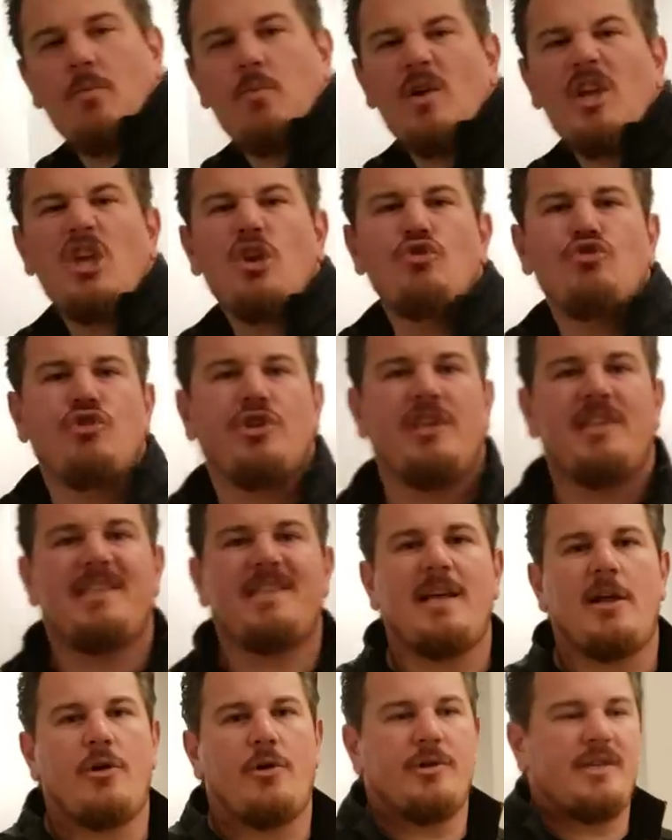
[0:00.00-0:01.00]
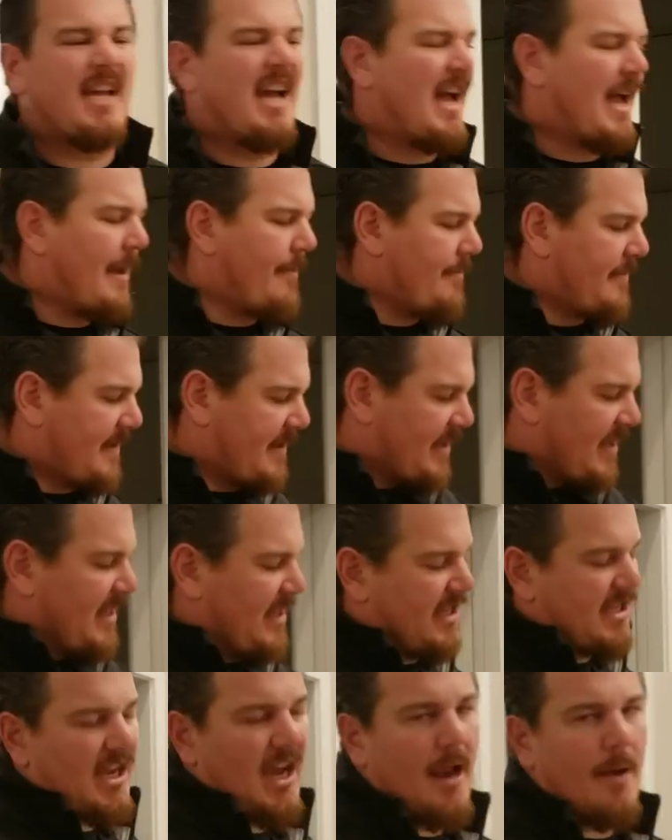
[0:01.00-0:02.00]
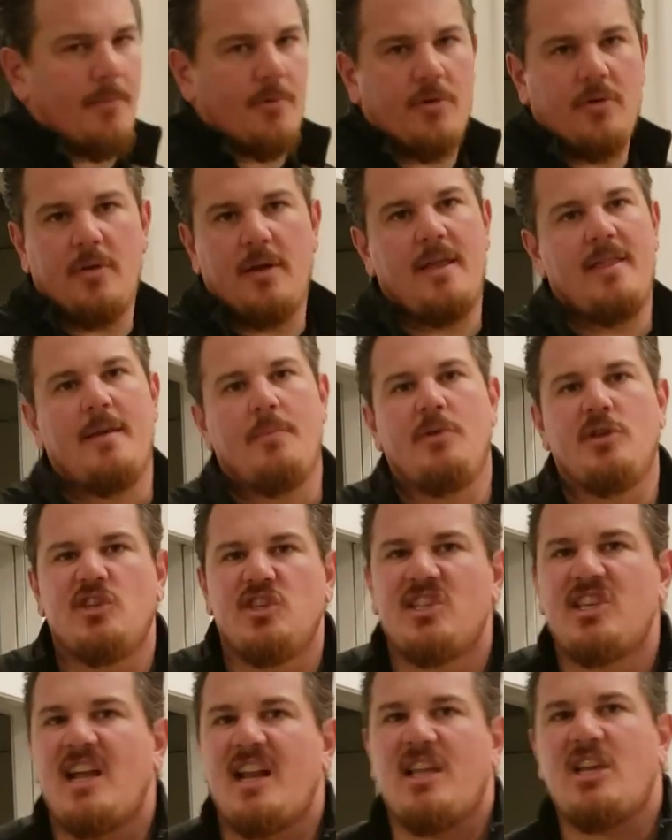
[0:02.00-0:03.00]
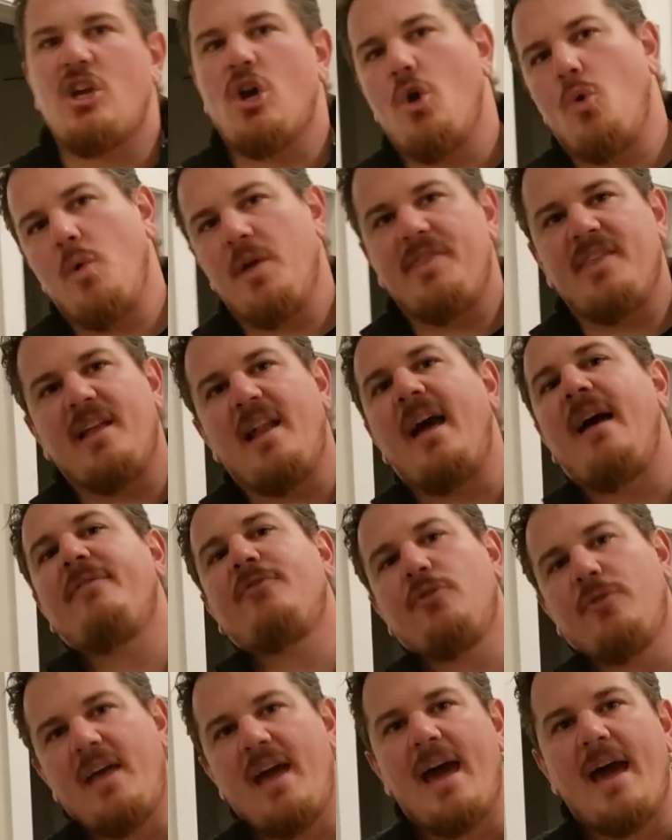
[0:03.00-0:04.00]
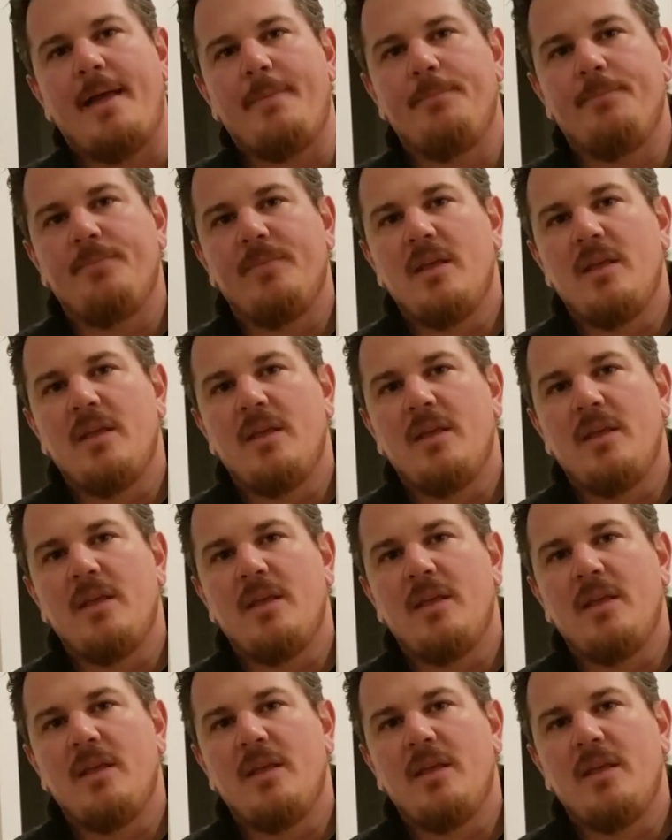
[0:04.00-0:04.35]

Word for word: we usually set our times in the timer and then we just kind of go with it after that.